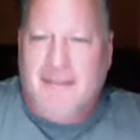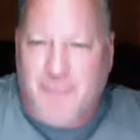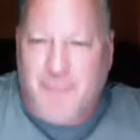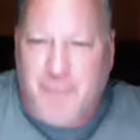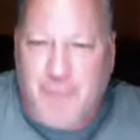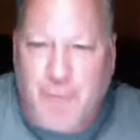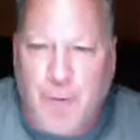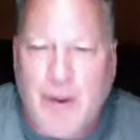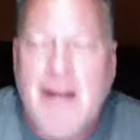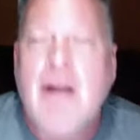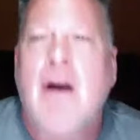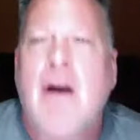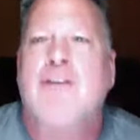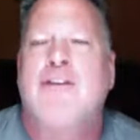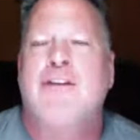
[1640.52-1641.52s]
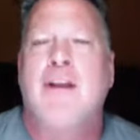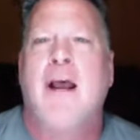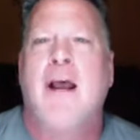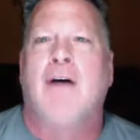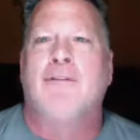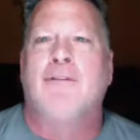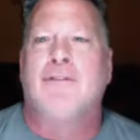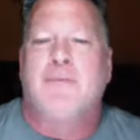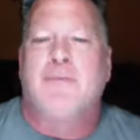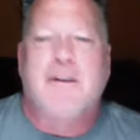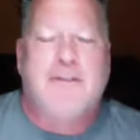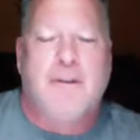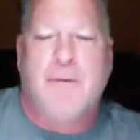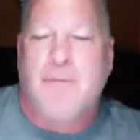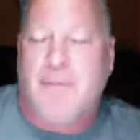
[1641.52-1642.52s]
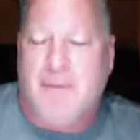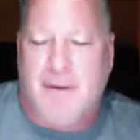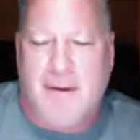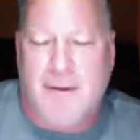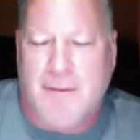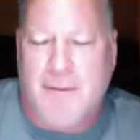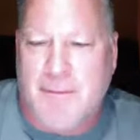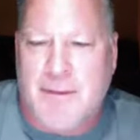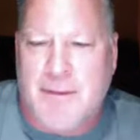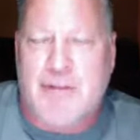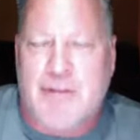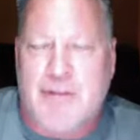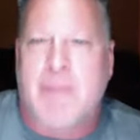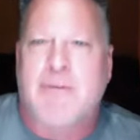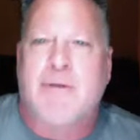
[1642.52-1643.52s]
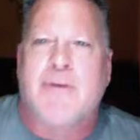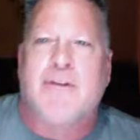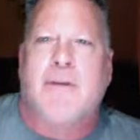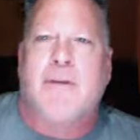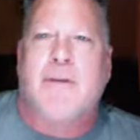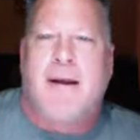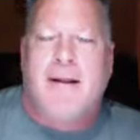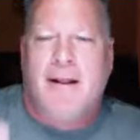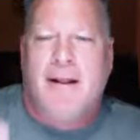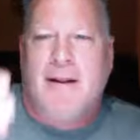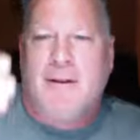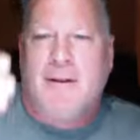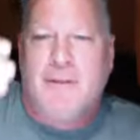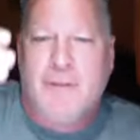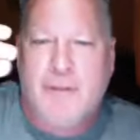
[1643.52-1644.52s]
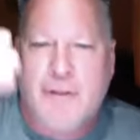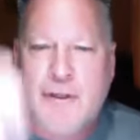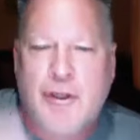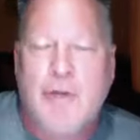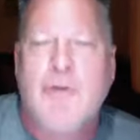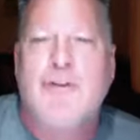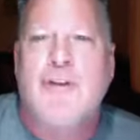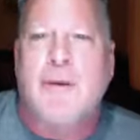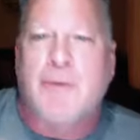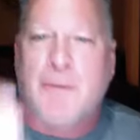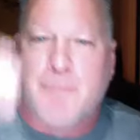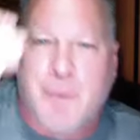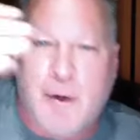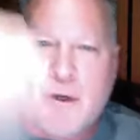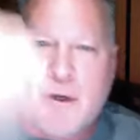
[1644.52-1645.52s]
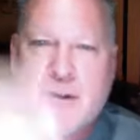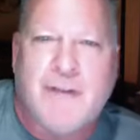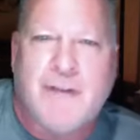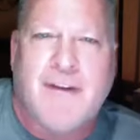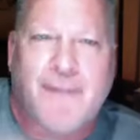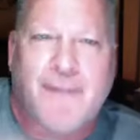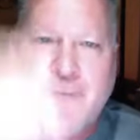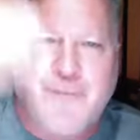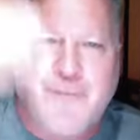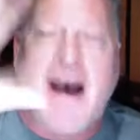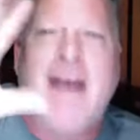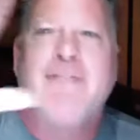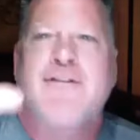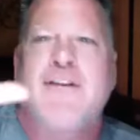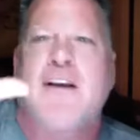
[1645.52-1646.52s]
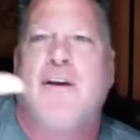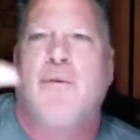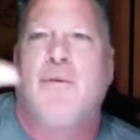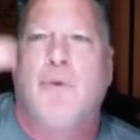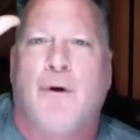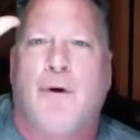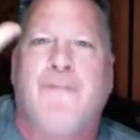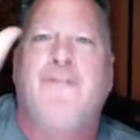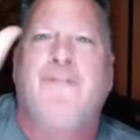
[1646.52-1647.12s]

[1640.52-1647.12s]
Free ourselves. As Mr. Mr. Thomas always talking about. Do something. Put yourself in that five second rule.